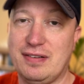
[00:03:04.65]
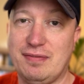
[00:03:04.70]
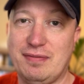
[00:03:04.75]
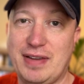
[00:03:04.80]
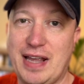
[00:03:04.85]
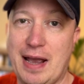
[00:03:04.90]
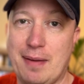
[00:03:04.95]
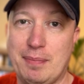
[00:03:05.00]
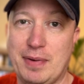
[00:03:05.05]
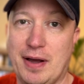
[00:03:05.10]

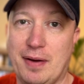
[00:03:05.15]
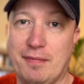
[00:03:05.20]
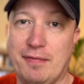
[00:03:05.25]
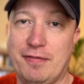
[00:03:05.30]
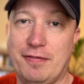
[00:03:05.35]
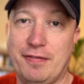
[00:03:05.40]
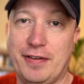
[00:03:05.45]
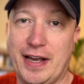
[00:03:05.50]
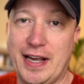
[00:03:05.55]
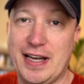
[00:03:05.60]
kept up
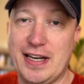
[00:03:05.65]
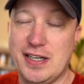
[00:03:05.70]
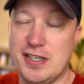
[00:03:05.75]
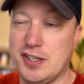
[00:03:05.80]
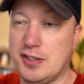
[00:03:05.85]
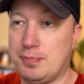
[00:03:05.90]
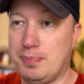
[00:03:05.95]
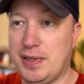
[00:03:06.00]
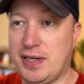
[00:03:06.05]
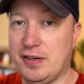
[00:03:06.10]
for ages
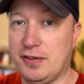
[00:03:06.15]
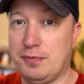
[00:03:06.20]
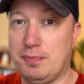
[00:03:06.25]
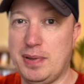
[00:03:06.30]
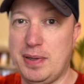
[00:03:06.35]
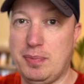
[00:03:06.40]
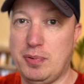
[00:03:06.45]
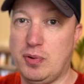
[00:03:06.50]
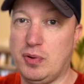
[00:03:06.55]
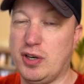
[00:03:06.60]
because
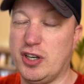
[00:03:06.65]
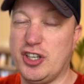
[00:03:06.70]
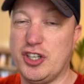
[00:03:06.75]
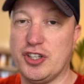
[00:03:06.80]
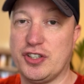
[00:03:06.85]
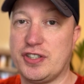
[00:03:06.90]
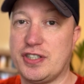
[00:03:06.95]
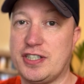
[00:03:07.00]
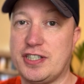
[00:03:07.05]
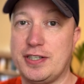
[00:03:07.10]
people can
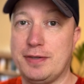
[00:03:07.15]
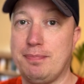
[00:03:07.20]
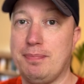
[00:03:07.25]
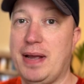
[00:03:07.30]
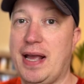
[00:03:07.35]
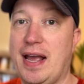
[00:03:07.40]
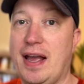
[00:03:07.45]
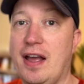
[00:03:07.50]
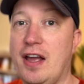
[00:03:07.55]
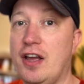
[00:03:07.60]
just
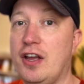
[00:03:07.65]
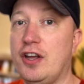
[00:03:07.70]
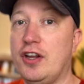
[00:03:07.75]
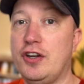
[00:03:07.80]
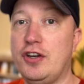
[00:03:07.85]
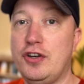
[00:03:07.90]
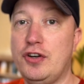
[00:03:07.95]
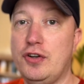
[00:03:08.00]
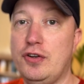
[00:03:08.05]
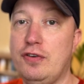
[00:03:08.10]
submit
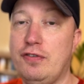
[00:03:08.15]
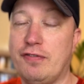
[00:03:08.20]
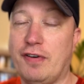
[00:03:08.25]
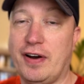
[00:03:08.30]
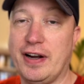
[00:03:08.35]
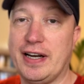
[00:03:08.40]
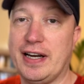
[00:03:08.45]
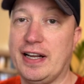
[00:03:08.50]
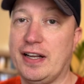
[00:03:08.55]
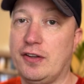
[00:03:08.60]
new
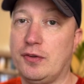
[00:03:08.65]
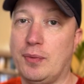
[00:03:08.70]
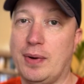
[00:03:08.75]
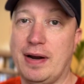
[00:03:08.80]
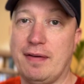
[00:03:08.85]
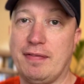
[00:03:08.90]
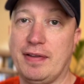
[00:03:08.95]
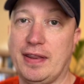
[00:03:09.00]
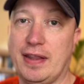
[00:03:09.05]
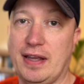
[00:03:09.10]
findings
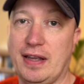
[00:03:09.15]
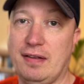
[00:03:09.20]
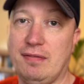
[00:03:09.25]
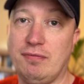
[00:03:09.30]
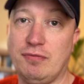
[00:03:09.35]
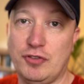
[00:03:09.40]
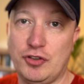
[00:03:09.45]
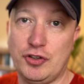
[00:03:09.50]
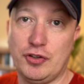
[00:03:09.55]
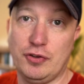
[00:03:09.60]
whenever they
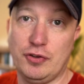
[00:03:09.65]
do